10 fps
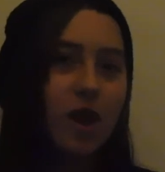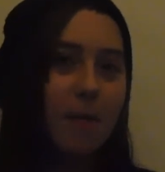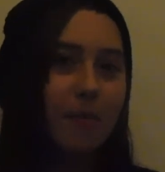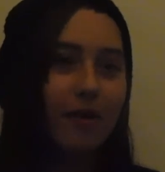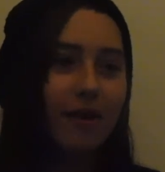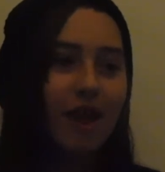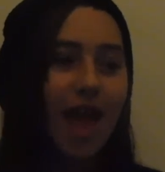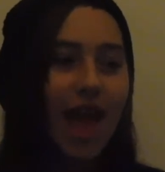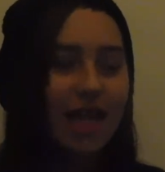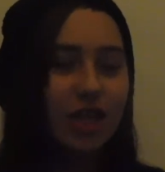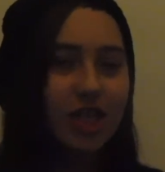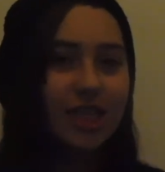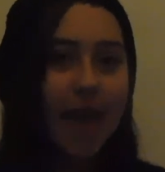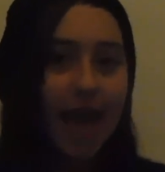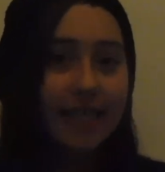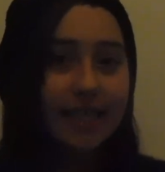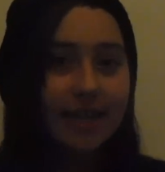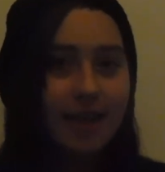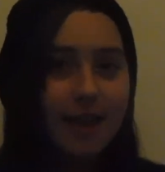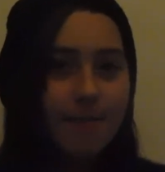number, and she texted
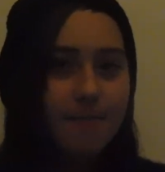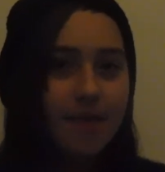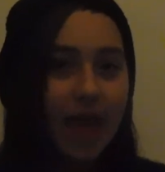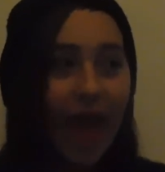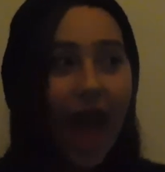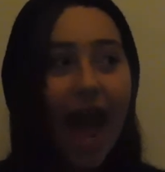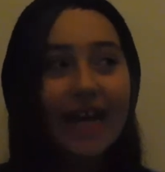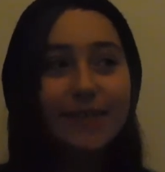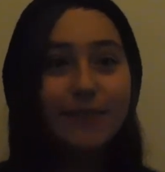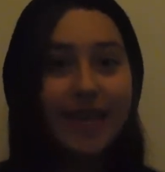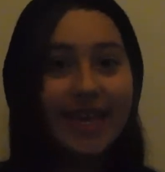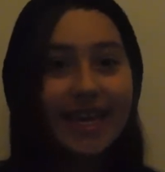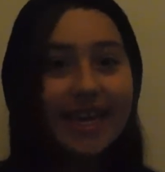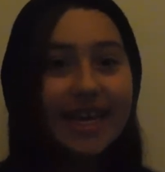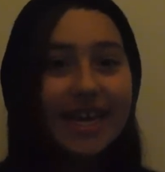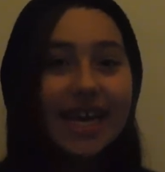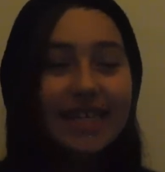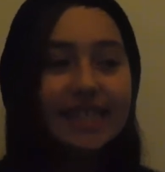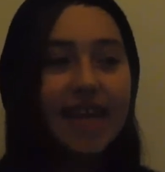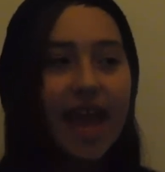him as me
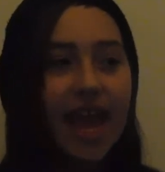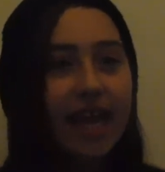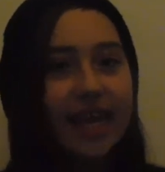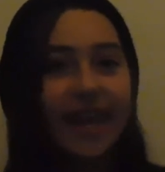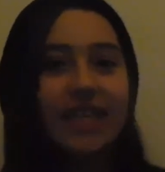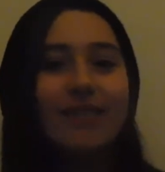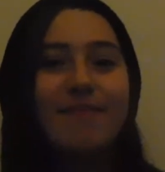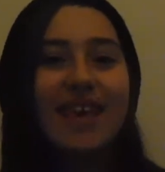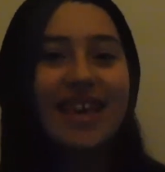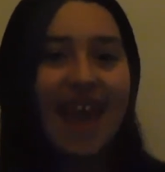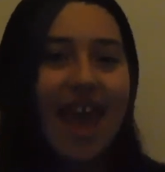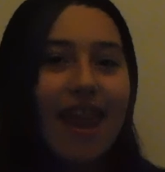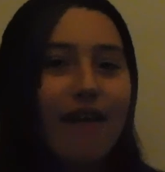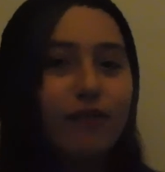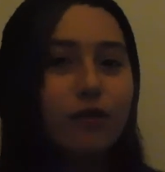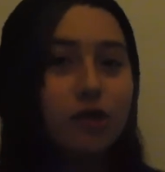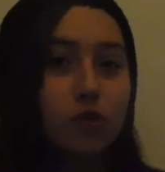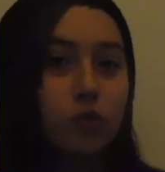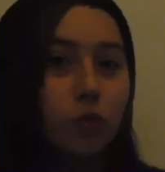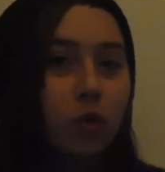saying, kiss me again after
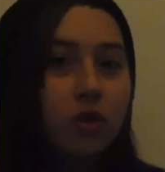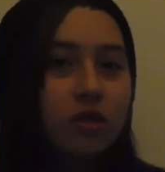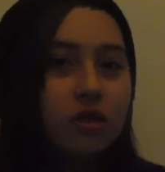school.